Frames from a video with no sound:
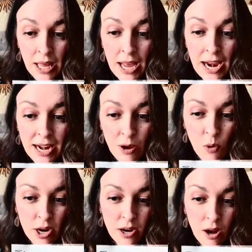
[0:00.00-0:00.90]
and I
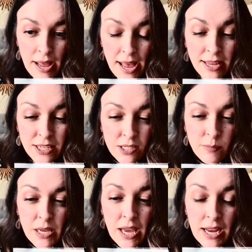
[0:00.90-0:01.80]
want n to
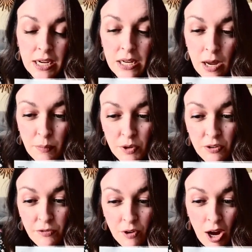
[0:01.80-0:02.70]
be any number
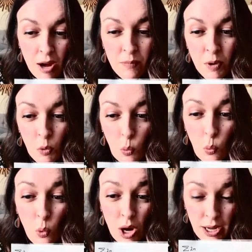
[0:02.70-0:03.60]
from
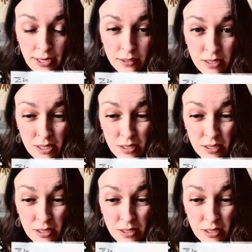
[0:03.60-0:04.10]
1